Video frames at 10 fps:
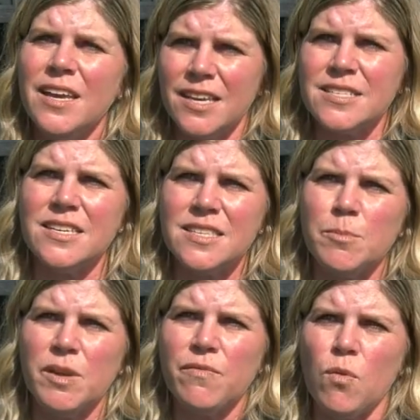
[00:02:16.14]
as I
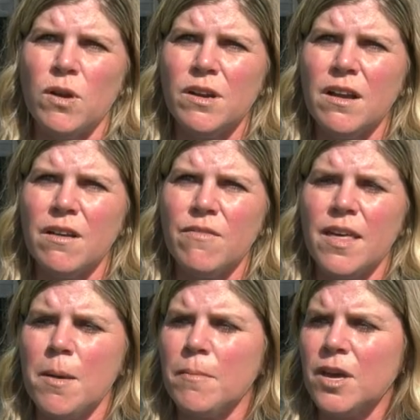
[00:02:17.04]
said before, of
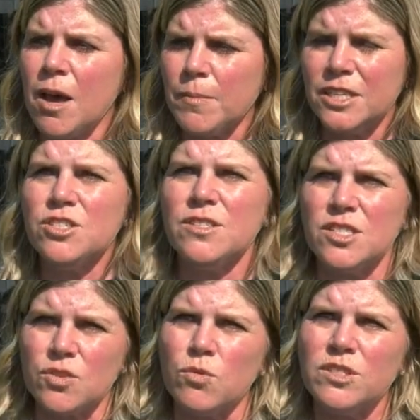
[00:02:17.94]
them coming to the
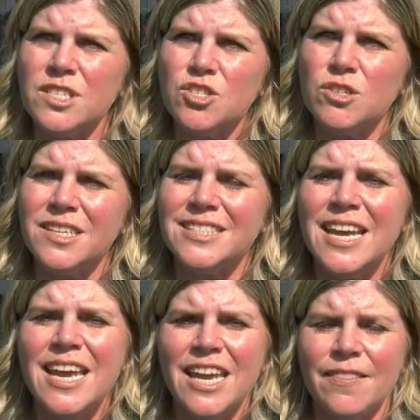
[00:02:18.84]
school district
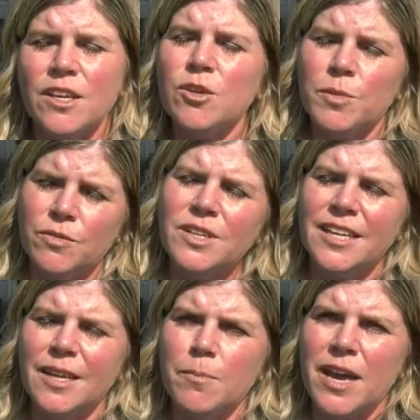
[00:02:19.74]
and the
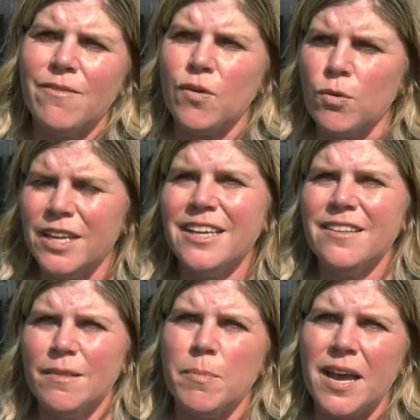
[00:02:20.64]
community by voting
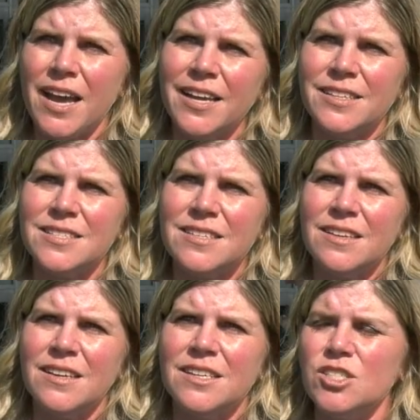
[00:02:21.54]
in the bond
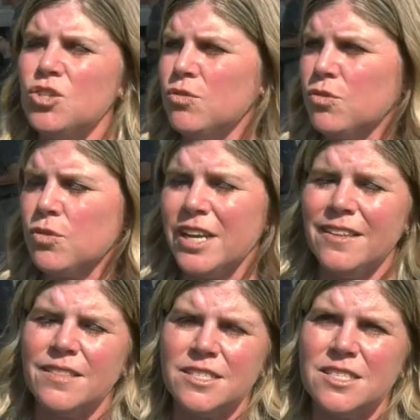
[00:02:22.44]
uh, to
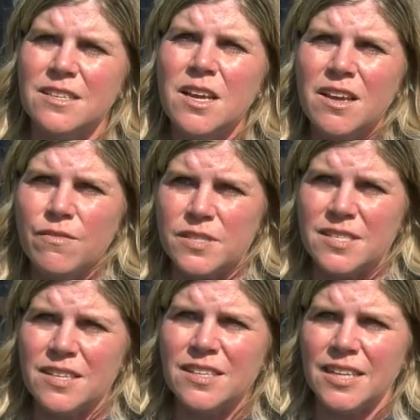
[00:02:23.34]
create this
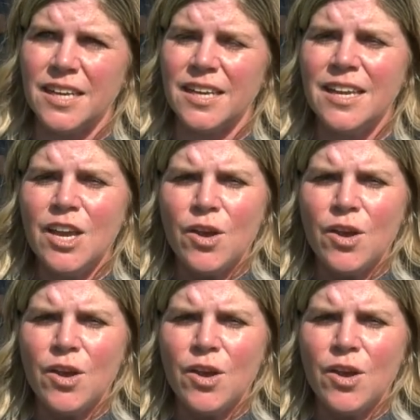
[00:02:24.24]
facility